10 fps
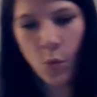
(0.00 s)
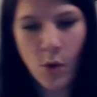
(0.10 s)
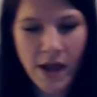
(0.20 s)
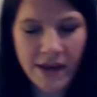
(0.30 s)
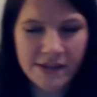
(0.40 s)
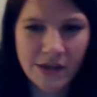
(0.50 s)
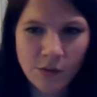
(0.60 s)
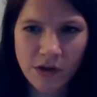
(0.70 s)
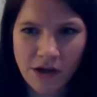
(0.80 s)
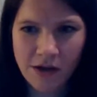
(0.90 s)
What is
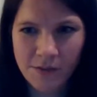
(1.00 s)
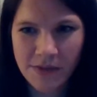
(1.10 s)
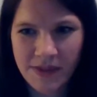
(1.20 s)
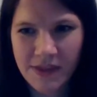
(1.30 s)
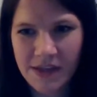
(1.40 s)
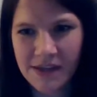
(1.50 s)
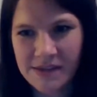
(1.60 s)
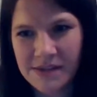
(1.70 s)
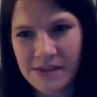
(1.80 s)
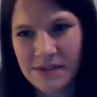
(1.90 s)
going on with
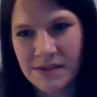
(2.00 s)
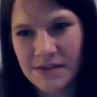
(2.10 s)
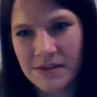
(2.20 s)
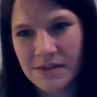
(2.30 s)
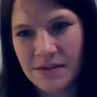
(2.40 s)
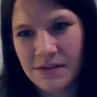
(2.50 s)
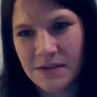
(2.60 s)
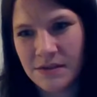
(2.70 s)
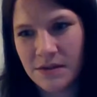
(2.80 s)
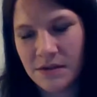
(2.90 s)
this?
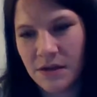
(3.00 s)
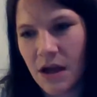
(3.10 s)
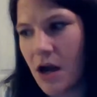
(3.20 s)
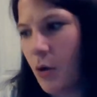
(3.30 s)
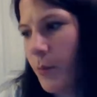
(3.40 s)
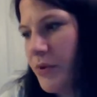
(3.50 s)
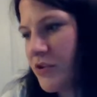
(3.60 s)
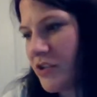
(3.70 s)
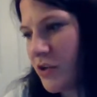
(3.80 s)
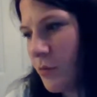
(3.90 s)
Oh,
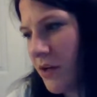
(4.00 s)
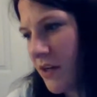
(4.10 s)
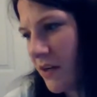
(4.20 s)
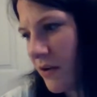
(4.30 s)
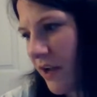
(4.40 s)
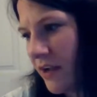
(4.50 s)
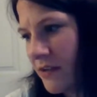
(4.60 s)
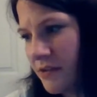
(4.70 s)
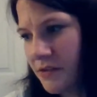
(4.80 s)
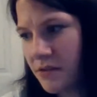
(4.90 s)
Patricia, you wanted it? Okay.
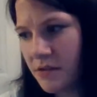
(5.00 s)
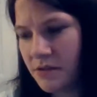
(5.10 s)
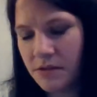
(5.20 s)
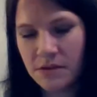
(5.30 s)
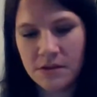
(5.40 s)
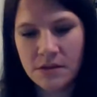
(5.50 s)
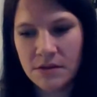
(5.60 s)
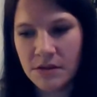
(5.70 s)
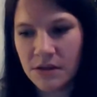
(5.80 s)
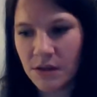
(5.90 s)

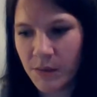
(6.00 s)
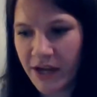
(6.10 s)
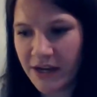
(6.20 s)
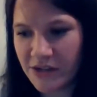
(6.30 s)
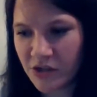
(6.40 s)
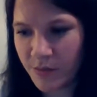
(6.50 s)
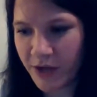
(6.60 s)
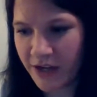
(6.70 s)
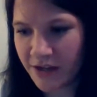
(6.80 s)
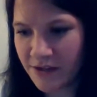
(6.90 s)
Let me add it to your
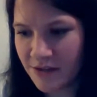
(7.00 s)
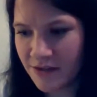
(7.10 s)
bag.